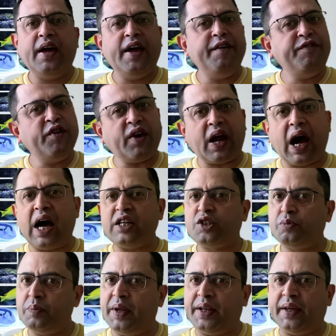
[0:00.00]
If you are
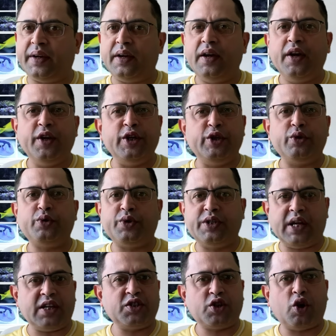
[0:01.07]
asthmatic due to
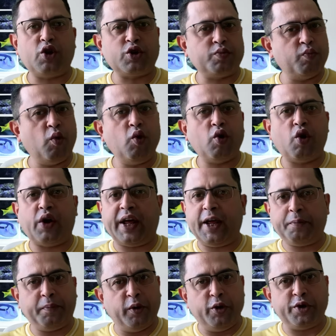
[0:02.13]
dust or smoke or
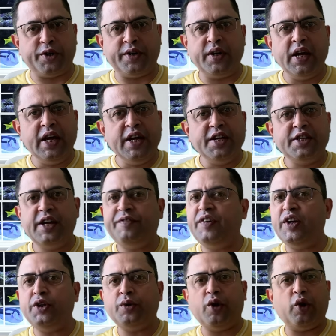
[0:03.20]
air pollution,
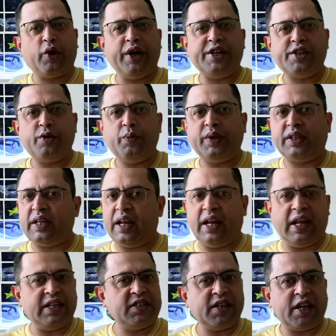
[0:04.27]
shifting to a location with
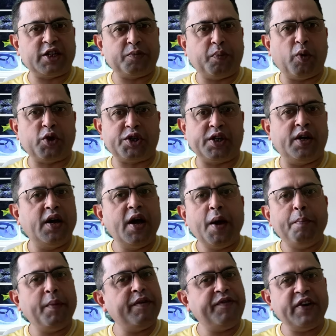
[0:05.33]
lesser exposure
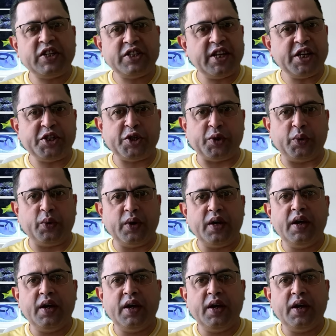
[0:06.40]
may fix the issue.